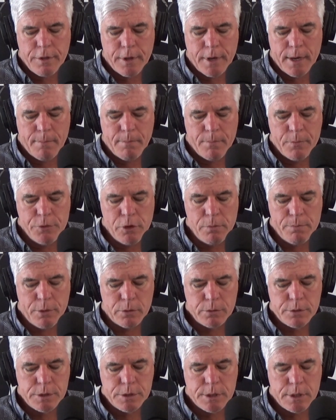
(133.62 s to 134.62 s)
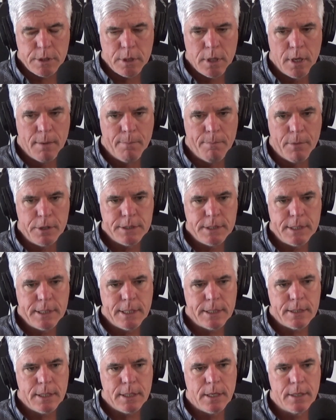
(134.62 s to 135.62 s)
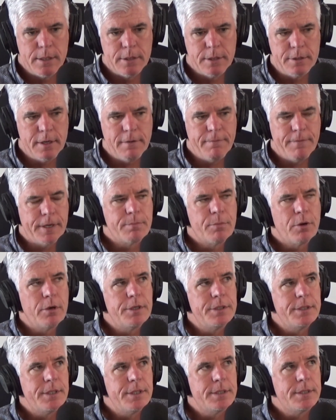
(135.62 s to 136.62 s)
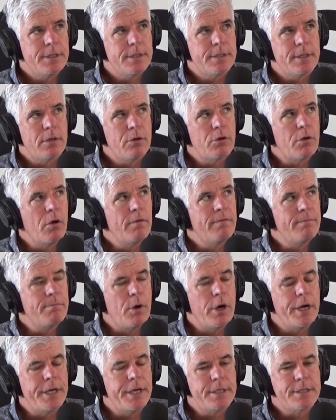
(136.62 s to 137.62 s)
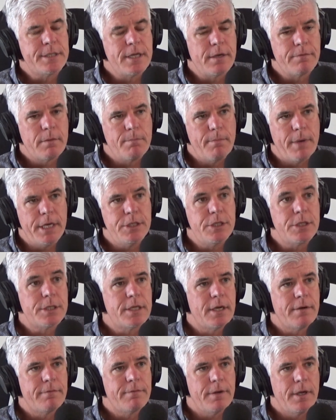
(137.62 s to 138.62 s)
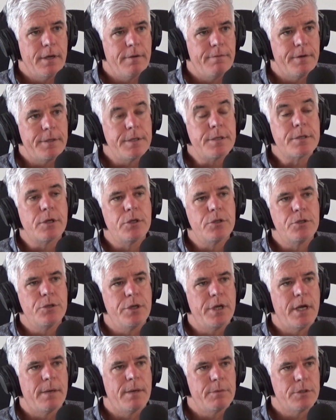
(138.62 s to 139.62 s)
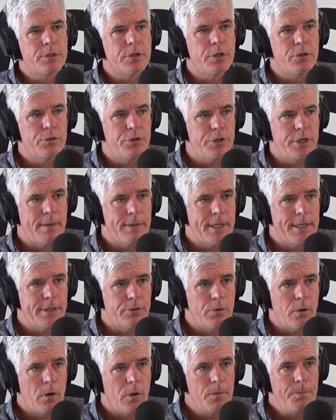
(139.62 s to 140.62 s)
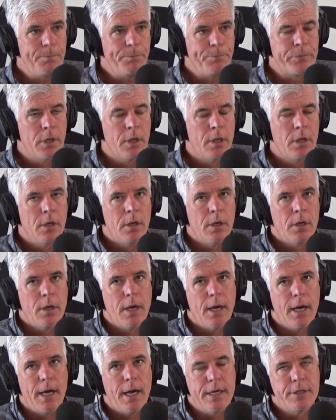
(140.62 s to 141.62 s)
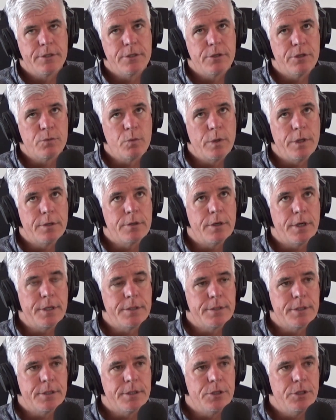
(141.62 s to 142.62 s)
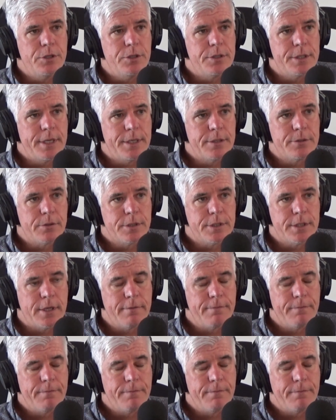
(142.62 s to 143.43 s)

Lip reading: new builds, mostly the defect process is a lot of minor stuff. The major stuff, if it is going to turn up, is going to turn up later on. So it's weather tightness issues and that sort of stuff.